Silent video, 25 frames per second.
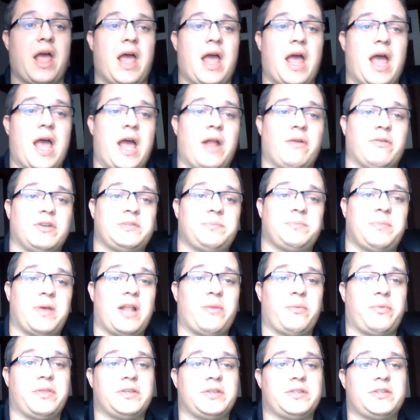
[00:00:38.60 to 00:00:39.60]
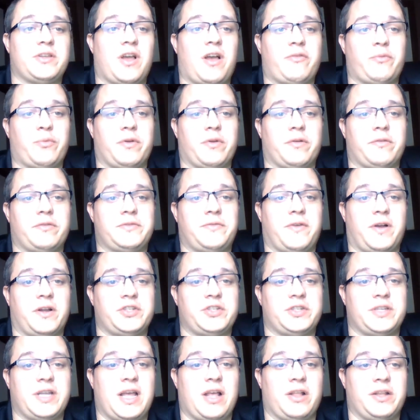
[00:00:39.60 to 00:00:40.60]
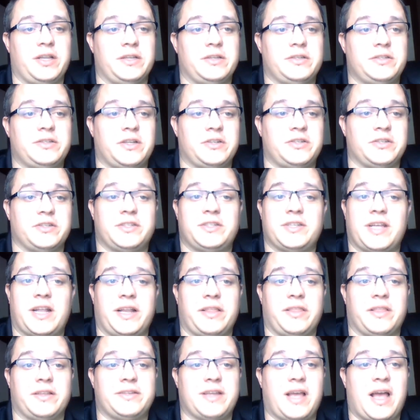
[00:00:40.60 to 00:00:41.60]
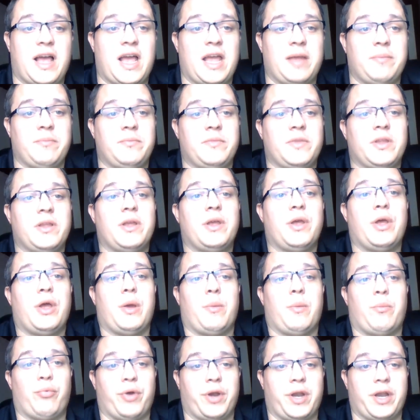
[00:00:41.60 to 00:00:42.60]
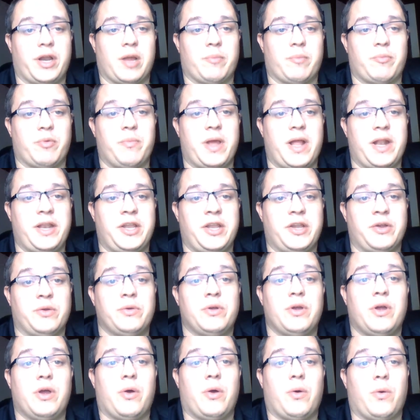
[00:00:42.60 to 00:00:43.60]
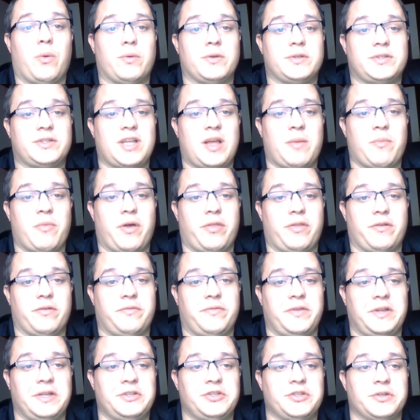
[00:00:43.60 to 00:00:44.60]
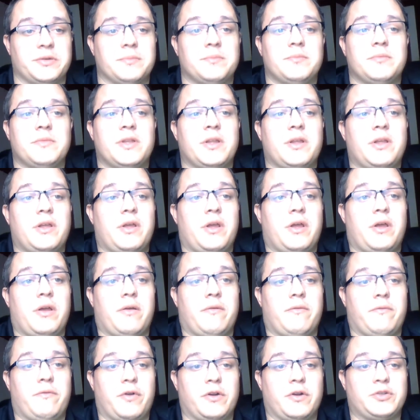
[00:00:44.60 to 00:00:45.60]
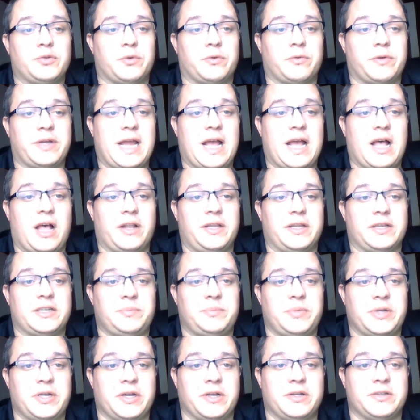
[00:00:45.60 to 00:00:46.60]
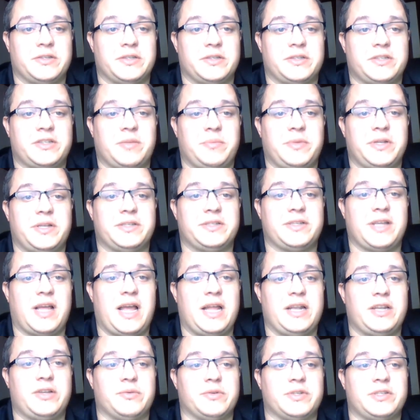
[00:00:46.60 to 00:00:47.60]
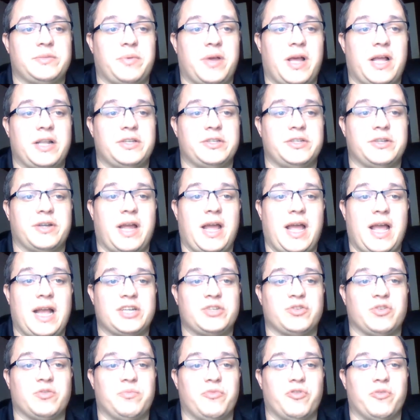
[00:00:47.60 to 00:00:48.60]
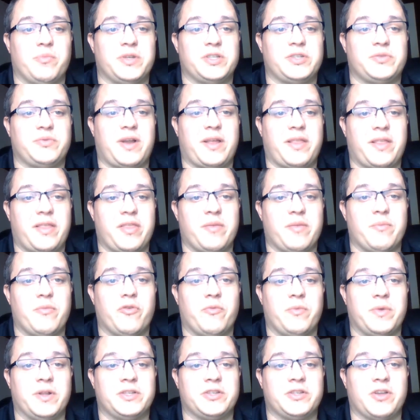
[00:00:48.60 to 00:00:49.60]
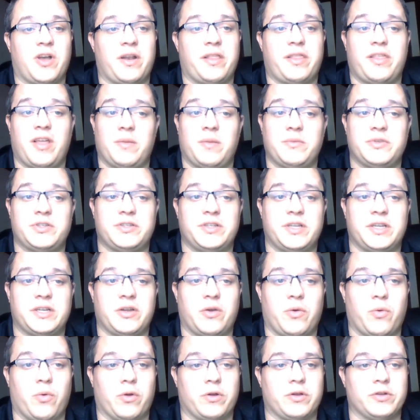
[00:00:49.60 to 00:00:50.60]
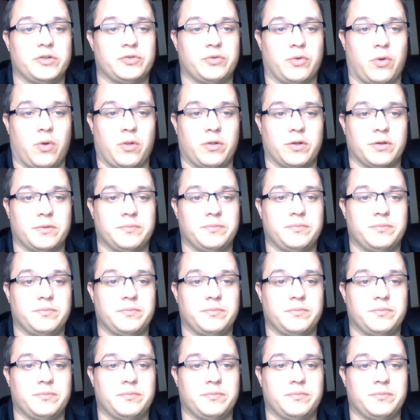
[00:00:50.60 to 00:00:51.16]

and respond with the software functionality, such as setting the time, bringing up a menu, or some other feature. Virtual reality experiences could be designed to respond to your actual movements rather than the movements on a thumbstick or controller.